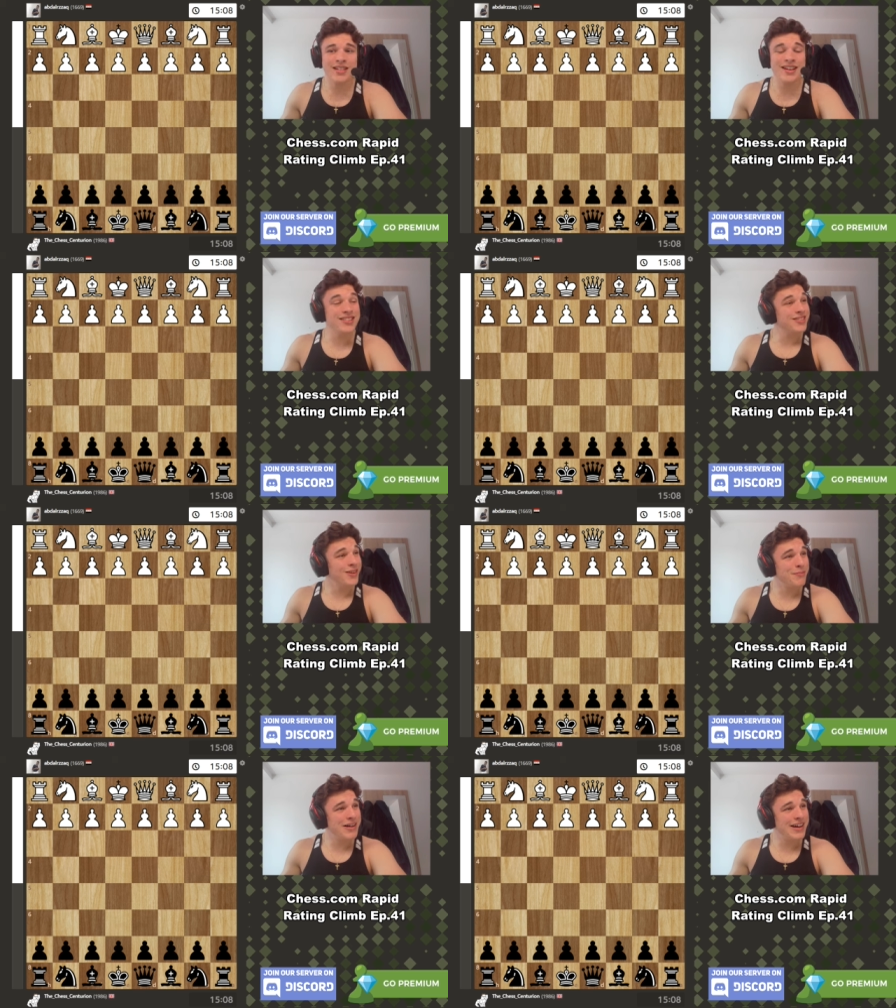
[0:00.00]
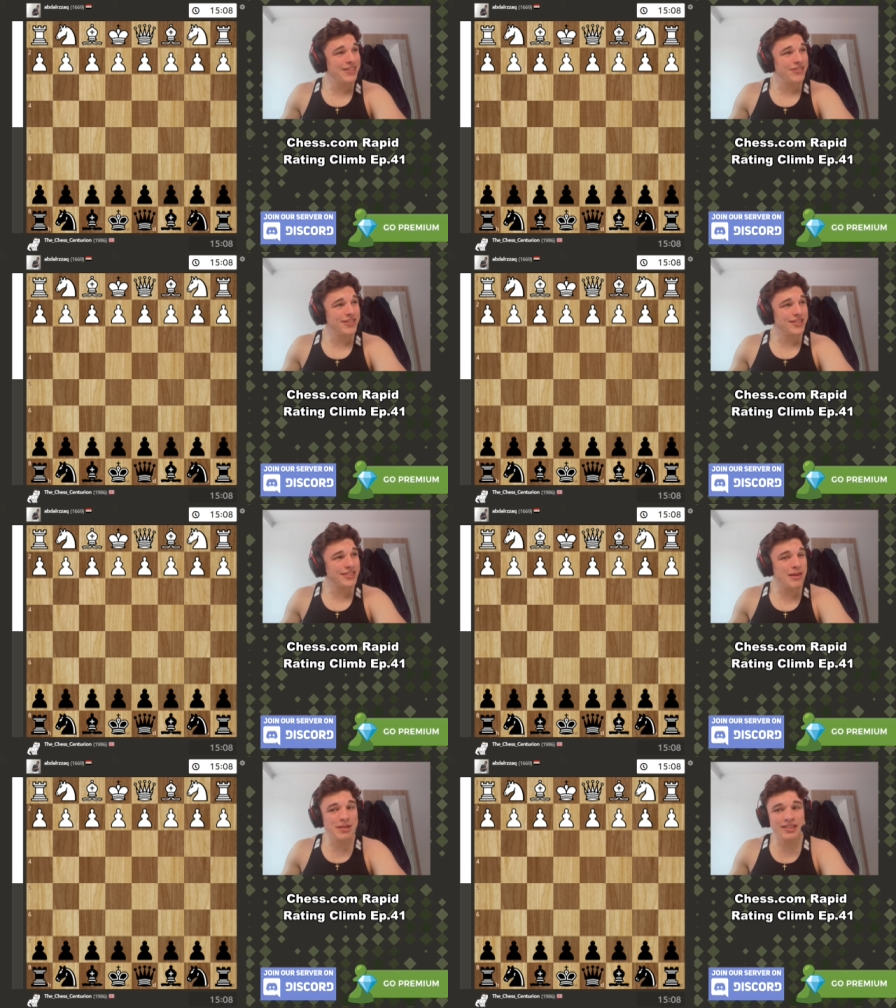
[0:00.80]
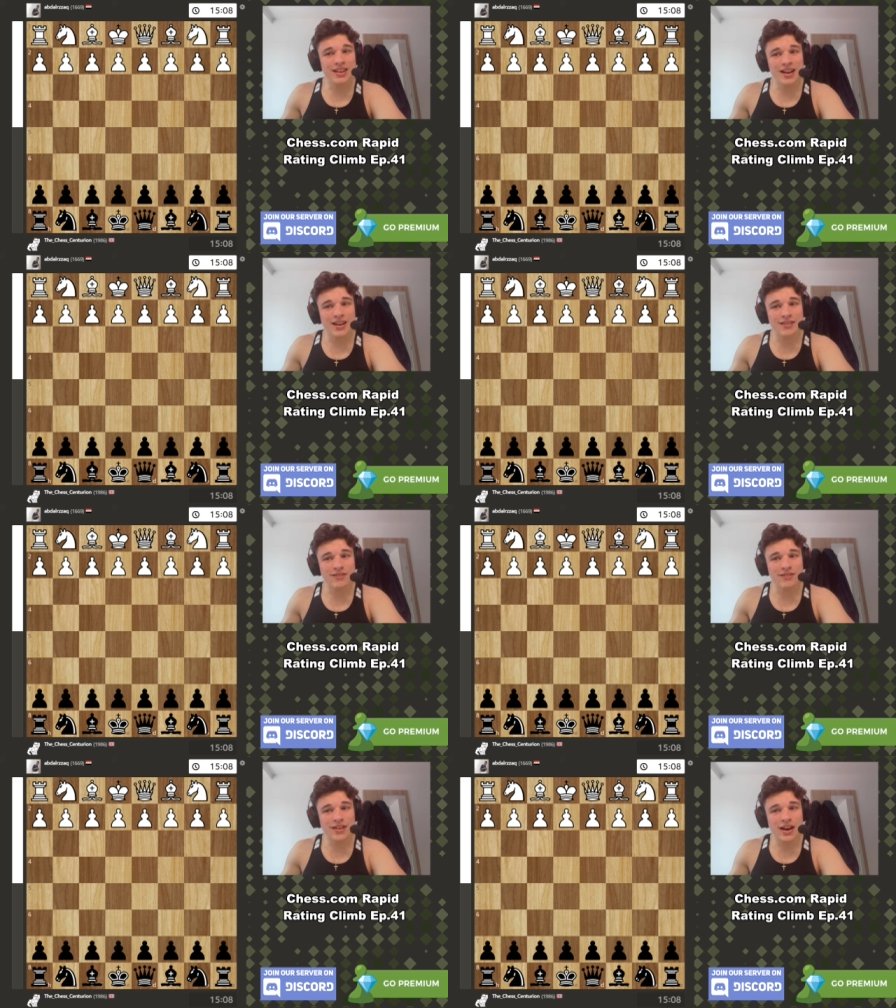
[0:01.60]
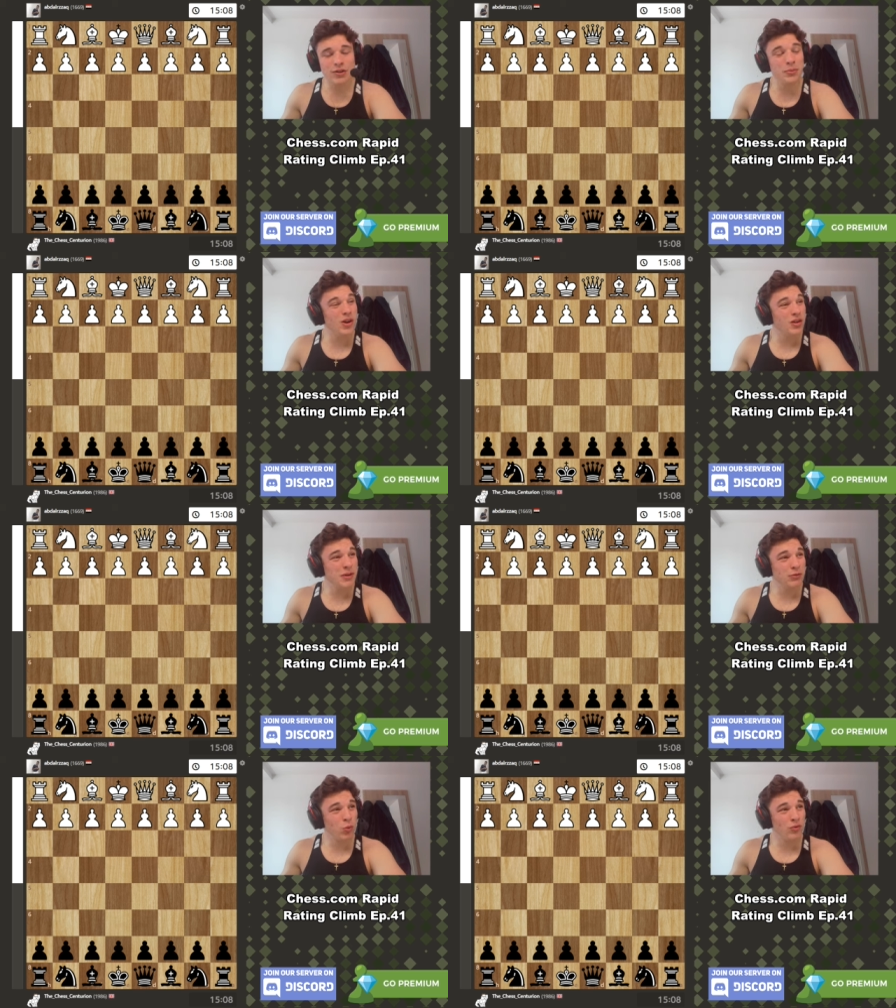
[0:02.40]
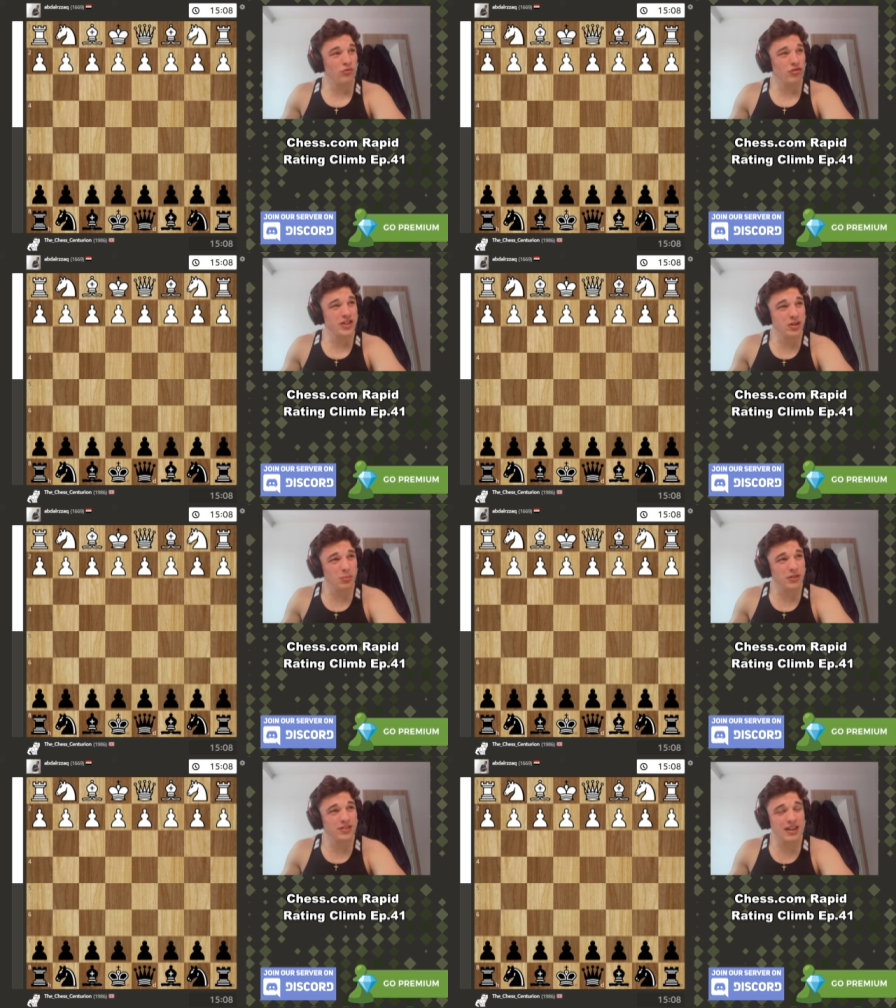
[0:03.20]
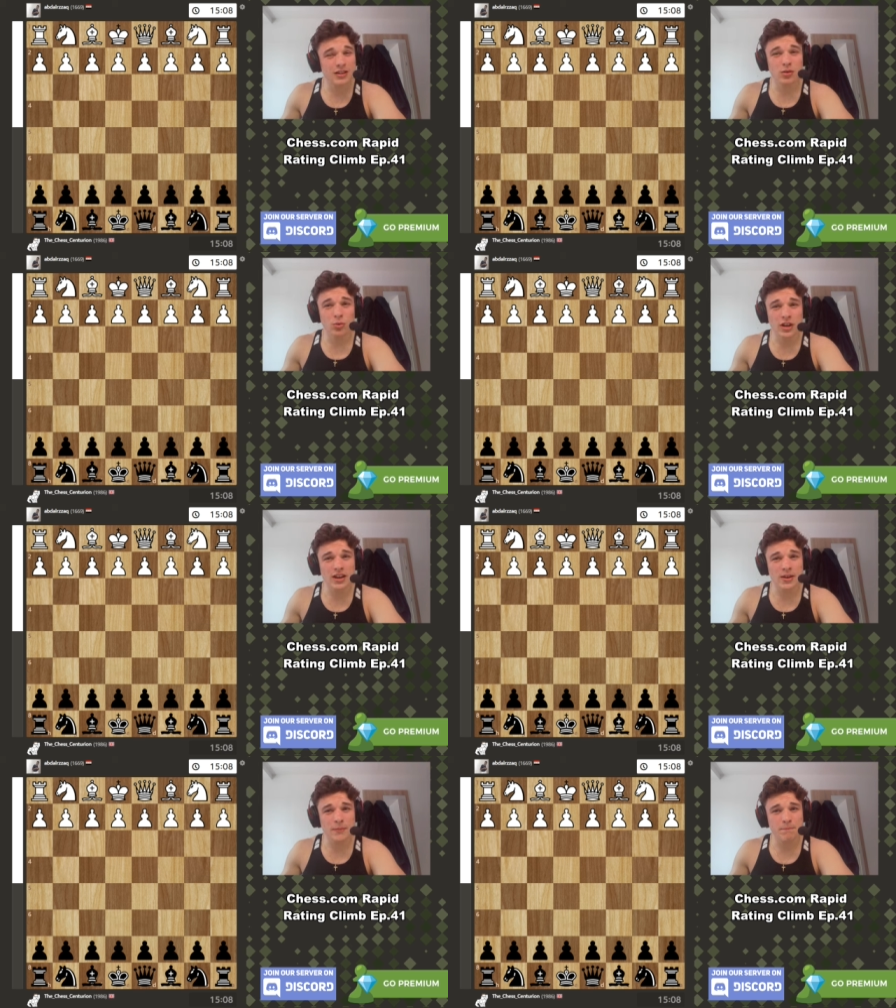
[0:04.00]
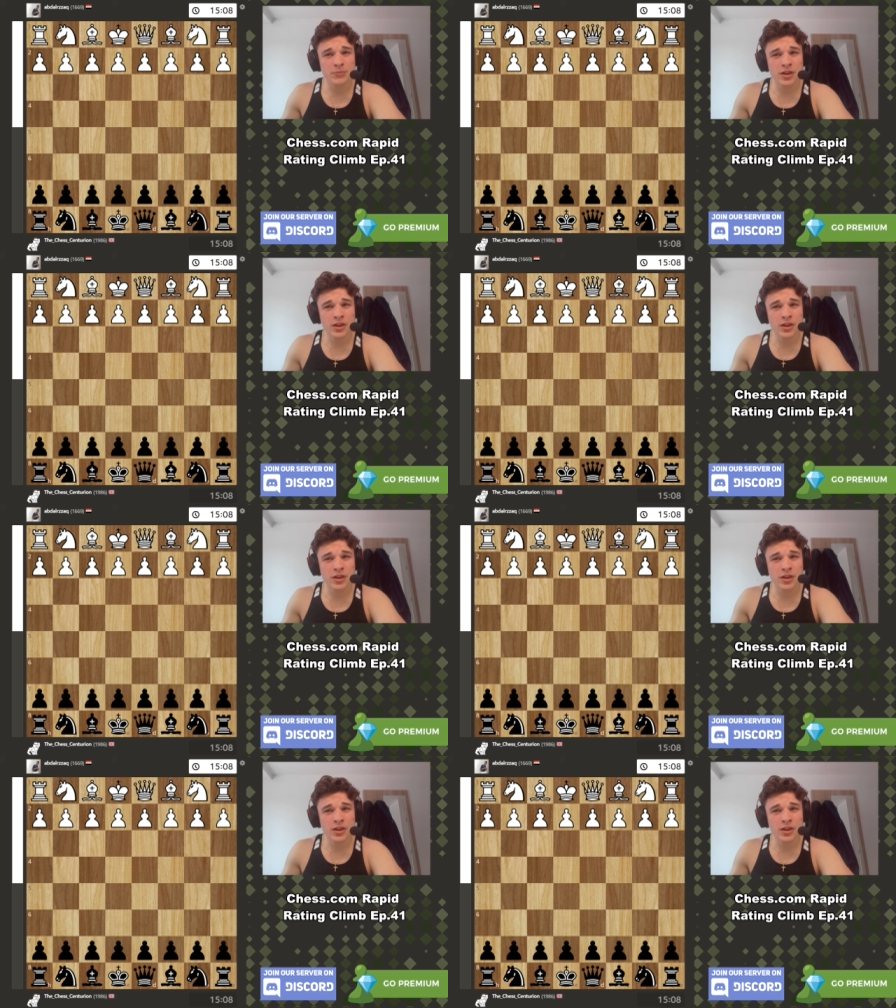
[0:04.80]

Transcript: That's not bad for a semi-Slav. I think we only made one real mistake all game.